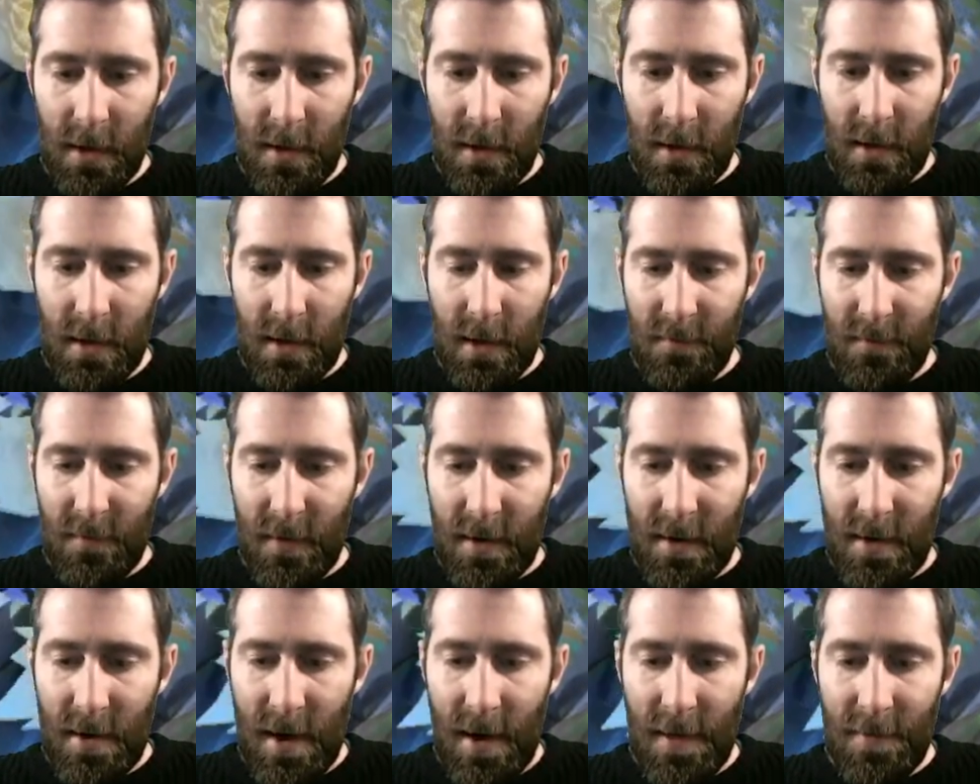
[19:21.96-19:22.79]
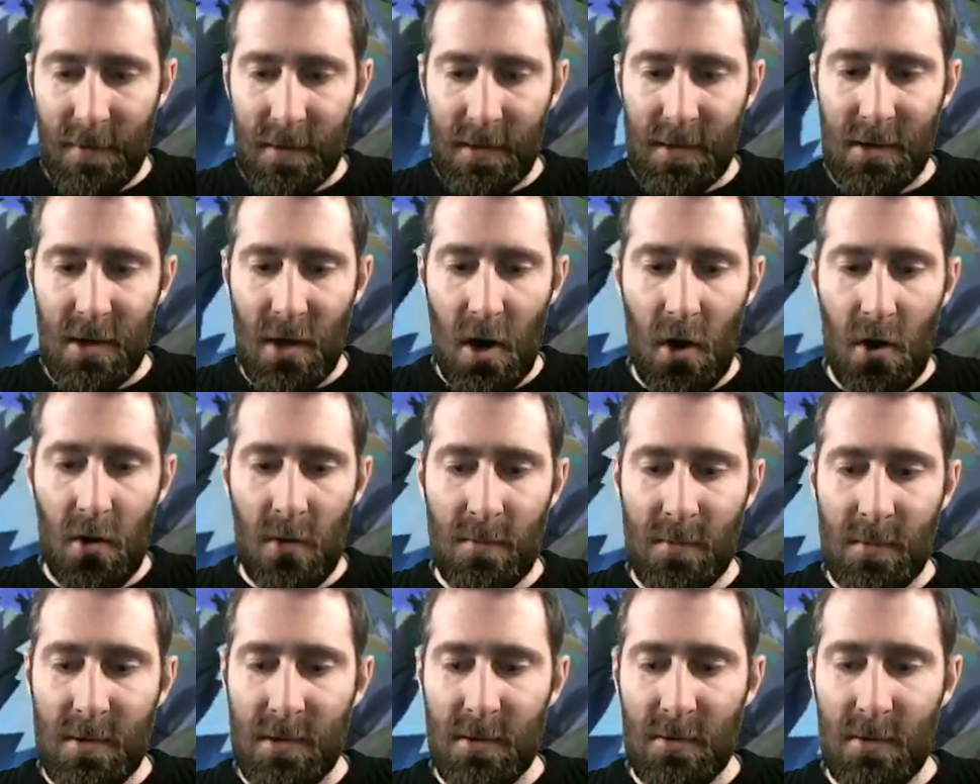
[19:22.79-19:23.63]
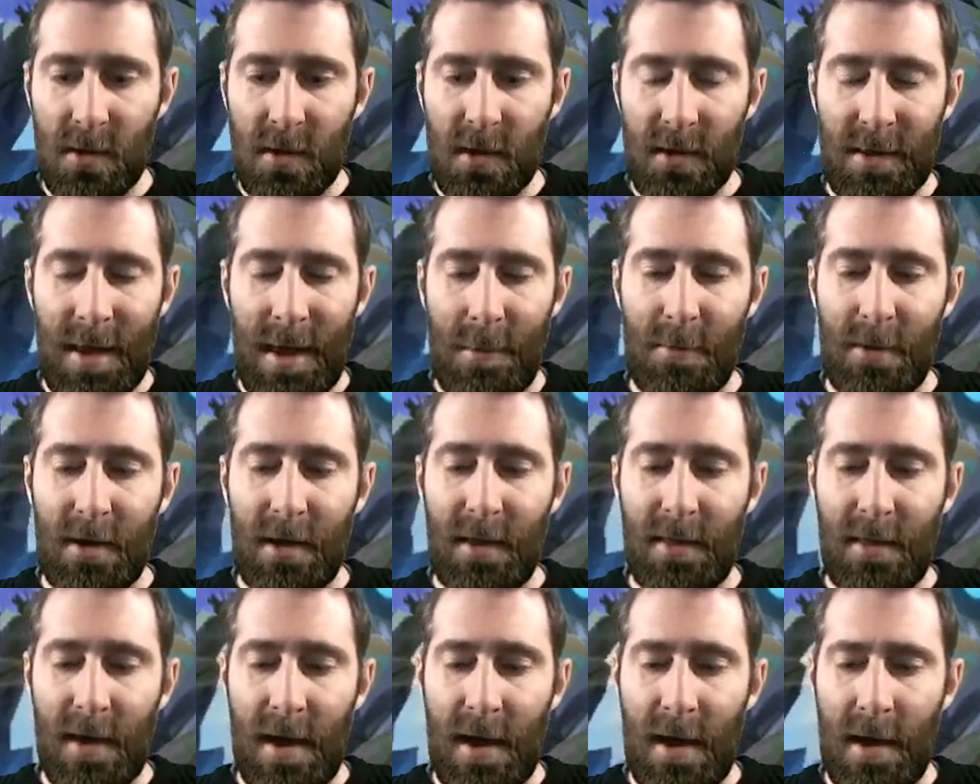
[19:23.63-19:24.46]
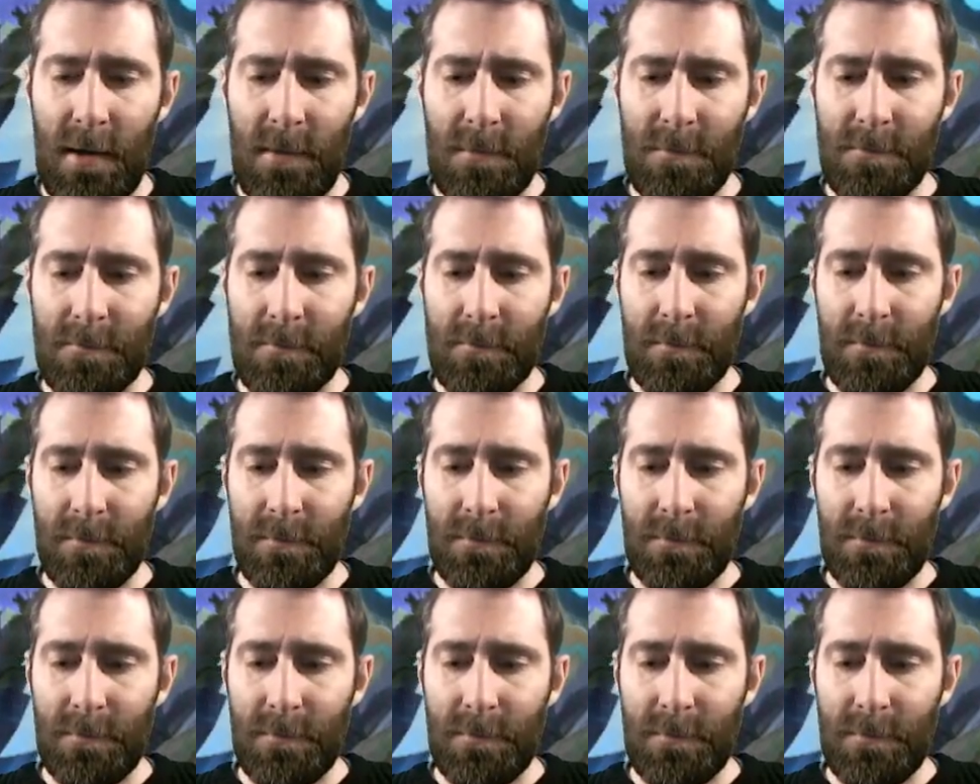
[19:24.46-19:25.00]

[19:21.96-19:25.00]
We can give another tome to Calamity there.